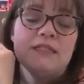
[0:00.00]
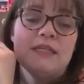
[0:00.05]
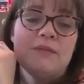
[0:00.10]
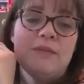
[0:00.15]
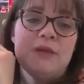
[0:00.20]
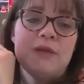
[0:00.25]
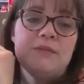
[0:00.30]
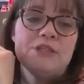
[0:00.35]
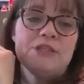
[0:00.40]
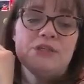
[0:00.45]
that
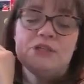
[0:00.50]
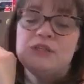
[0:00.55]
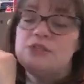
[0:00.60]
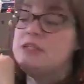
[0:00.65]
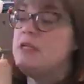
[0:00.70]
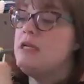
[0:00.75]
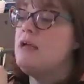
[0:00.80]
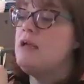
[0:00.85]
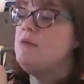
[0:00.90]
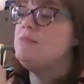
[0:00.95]
baby starts
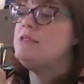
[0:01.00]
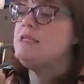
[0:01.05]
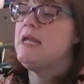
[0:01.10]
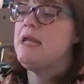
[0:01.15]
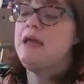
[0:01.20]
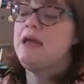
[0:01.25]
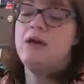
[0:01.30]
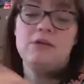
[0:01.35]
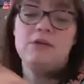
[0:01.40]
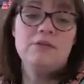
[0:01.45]
to come
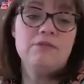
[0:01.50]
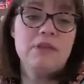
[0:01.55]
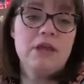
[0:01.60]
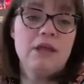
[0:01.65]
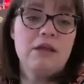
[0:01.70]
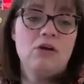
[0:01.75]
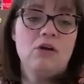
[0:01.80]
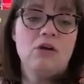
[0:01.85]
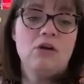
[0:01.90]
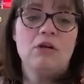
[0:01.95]
down if
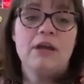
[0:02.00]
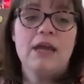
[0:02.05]
they are